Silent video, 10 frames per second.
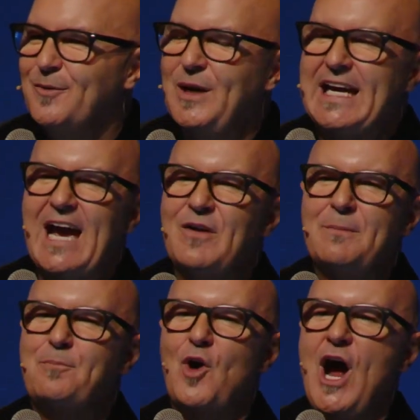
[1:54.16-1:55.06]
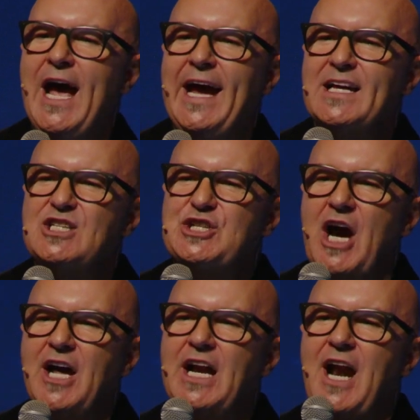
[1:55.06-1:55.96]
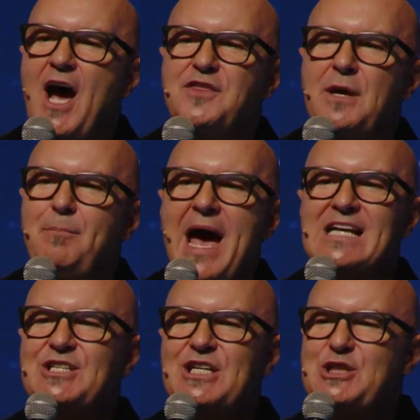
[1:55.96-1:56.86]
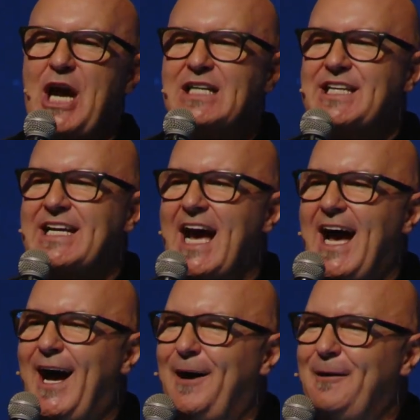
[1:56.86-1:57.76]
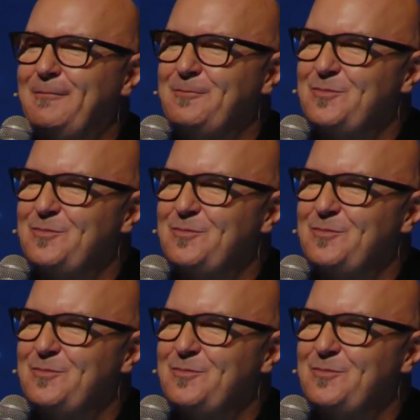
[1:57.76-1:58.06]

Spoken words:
We give Him praise. Shout it out. The best is yet to come.